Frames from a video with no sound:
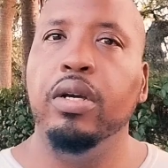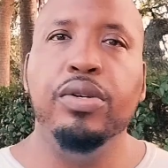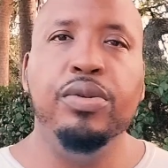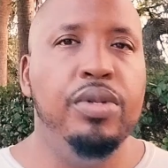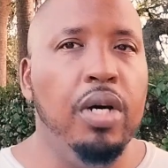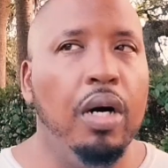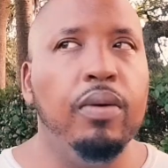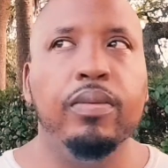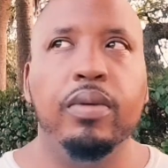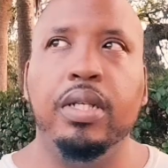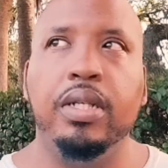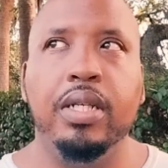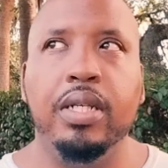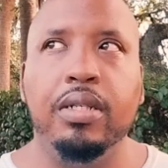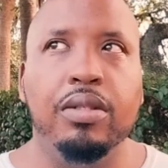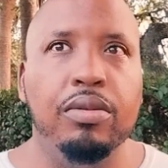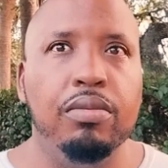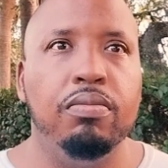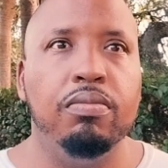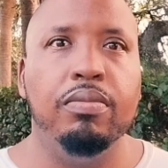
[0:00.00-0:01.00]
you don't really
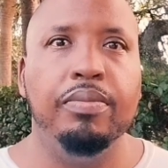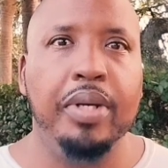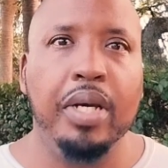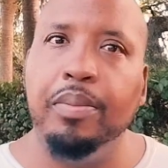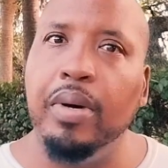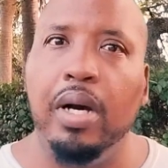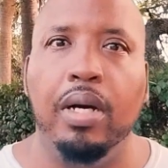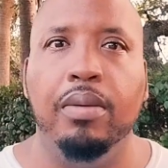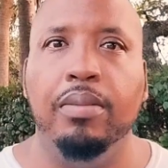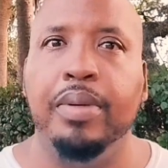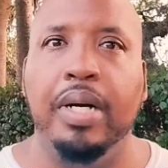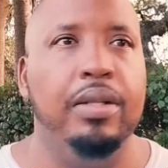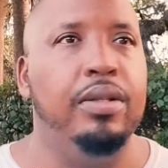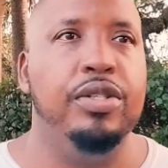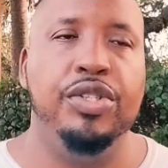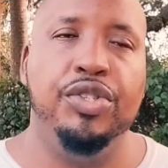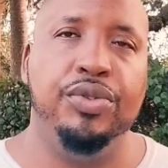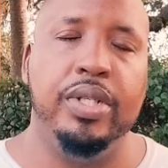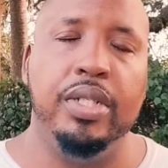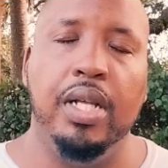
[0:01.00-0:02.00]
need to be about, about
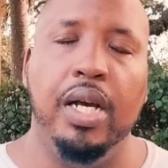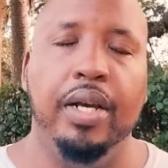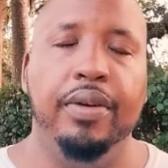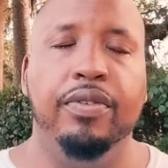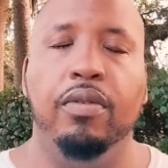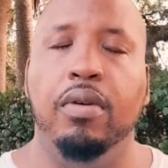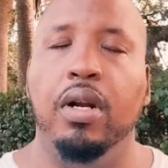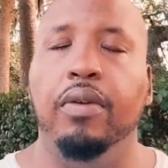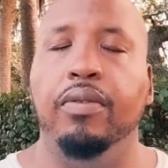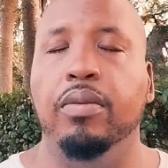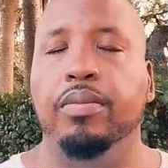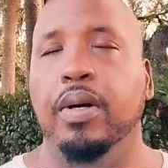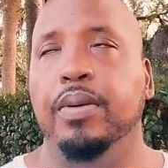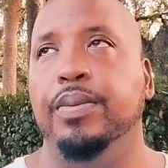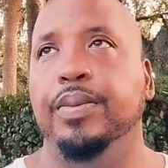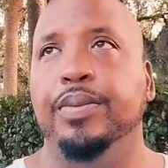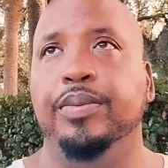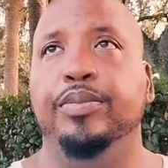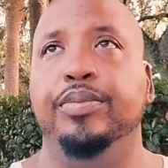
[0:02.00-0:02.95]
this street life or whatever, blah,